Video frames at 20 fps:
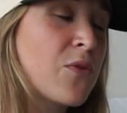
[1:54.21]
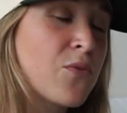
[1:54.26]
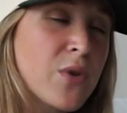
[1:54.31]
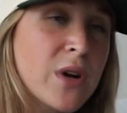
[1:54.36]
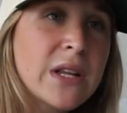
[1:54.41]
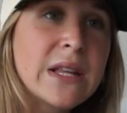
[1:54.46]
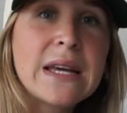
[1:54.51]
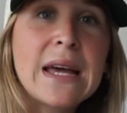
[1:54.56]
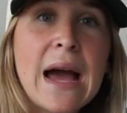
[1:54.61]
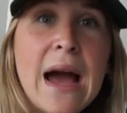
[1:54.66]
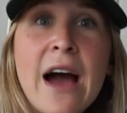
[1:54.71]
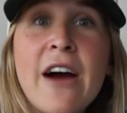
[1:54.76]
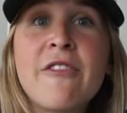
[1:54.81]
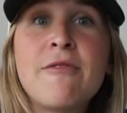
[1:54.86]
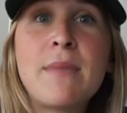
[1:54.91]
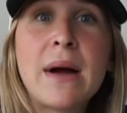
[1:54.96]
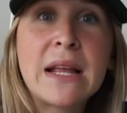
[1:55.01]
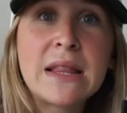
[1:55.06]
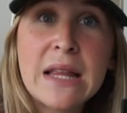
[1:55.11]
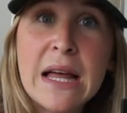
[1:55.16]
and really
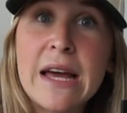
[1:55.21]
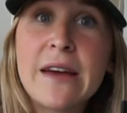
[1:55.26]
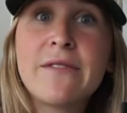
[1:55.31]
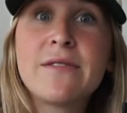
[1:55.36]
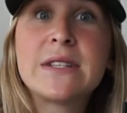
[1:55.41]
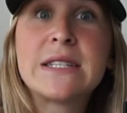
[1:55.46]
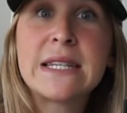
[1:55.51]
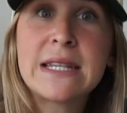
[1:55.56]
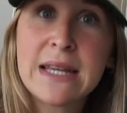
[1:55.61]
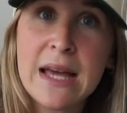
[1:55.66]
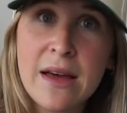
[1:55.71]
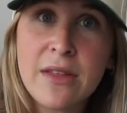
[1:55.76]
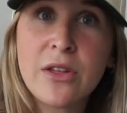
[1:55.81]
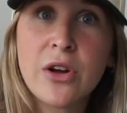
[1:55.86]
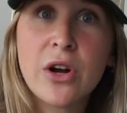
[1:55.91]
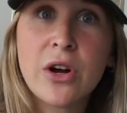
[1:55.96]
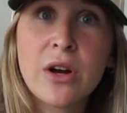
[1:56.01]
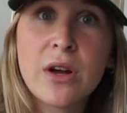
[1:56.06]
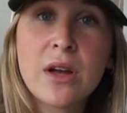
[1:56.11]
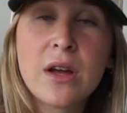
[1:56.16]
have my life
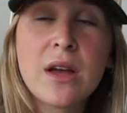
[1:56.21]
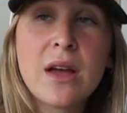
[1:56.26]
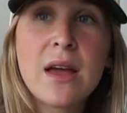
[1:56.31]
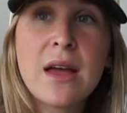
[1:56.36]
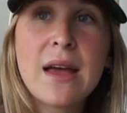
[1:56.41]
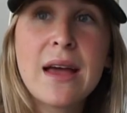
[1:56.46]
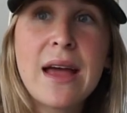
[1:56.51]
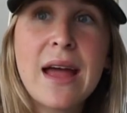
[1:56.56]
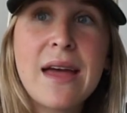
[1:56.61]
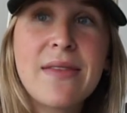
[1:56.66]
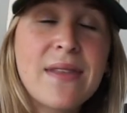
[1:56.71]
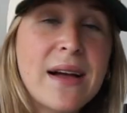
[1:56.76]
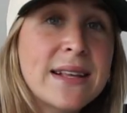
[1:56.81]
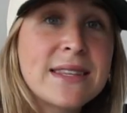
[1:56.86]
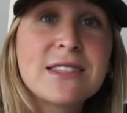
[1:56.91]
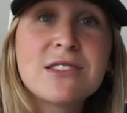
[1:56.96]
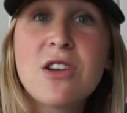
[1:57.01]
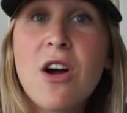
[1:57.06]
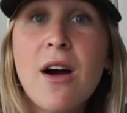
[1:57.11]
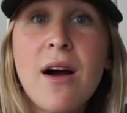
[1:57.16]
together. And
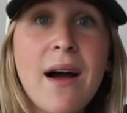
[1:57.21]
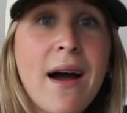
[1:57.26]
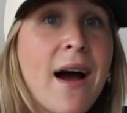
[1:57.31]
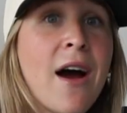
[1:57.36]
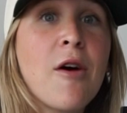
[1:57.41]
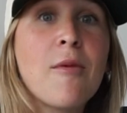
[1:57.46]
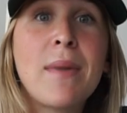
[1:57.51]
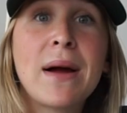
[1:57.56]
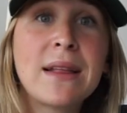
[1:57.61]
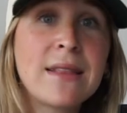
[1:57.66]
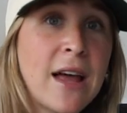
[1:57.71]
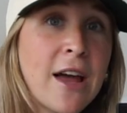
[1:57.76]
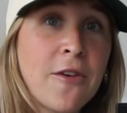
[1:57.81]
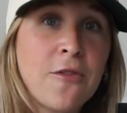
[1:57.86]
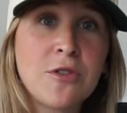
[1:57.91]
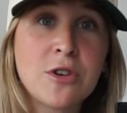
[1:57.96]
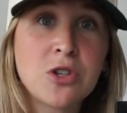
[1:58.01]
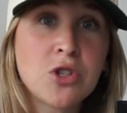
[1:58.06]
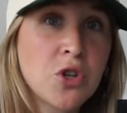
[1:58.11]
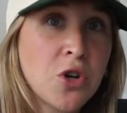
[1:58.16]
that's not how my
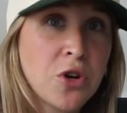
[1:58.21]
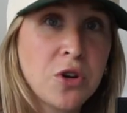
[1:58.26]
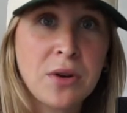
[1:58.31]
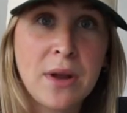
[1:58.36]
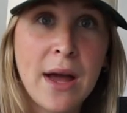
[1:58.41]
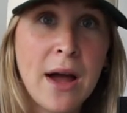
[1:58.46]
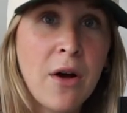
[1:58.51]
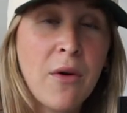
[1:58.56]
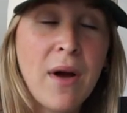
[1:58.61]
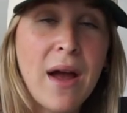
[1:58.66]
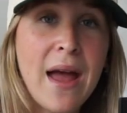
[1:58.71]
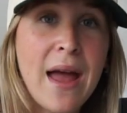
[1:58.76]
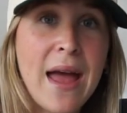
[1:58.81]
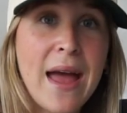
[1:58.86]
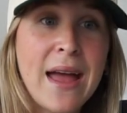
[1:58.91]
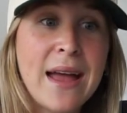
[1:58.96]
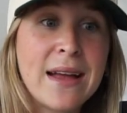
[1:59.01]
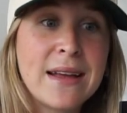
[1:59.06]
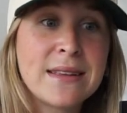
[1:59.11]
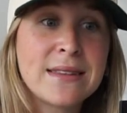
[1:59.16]
life has turned out.
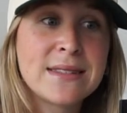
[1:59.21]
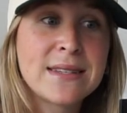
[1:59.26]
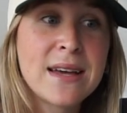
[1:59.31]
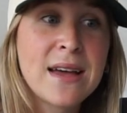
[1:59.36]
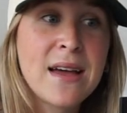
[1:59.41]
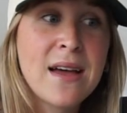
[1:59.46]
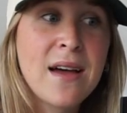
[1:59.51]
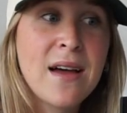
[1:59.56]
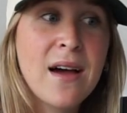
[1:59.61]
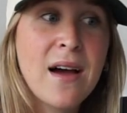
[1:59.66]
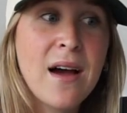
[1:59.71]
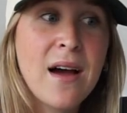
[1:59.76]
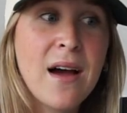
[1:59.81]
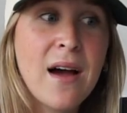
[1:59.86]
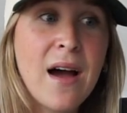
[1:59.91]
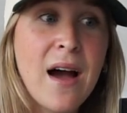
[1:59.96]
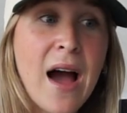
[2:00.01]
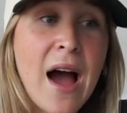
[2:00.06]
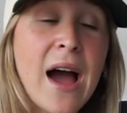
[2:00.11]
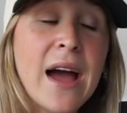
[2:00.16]
And
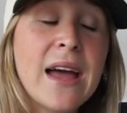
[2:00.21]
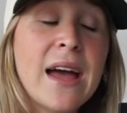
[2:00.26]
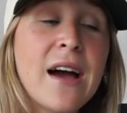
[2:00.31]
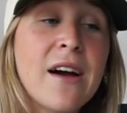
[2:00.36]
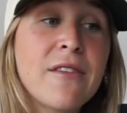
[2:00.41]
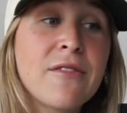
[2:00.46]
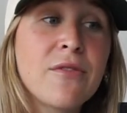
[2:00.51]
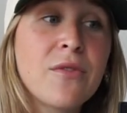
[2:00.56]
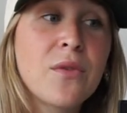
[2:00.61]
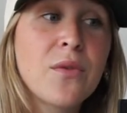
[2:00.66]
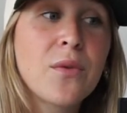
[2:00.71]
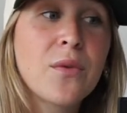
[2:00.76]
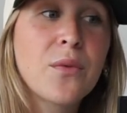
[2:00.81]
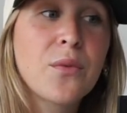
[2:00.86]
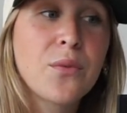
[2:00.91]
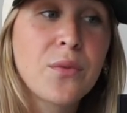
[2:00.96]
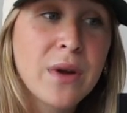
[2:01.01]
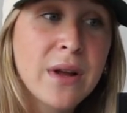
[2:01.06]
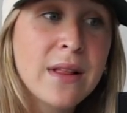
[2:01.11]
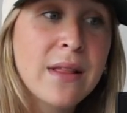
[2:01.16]
I have
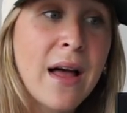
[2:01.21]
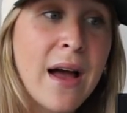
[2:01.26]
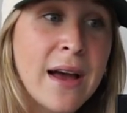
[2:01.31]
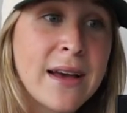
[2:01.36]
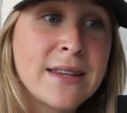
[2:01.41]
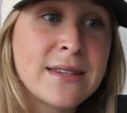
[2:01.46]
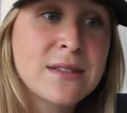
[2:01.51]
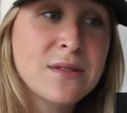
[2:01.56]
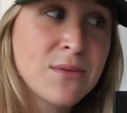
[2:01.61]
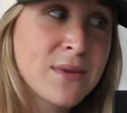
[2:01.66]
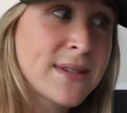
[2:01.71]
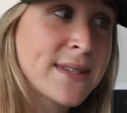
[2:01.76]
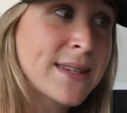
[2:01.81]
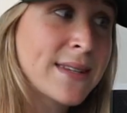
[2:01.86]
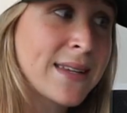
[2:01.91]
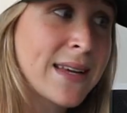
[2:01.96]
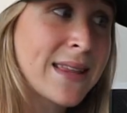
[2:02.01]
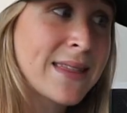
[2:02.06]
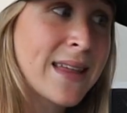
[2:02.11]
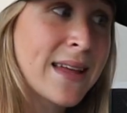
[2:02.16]
realized
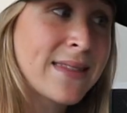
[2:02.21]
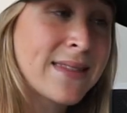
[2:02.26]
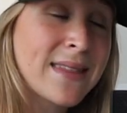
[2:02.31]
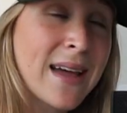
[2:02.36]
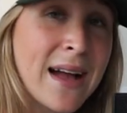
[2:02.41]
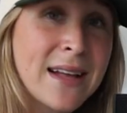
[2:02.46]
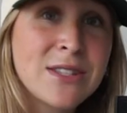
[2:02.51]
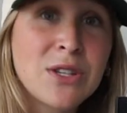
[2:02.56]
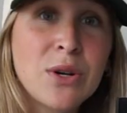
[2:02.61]
recently that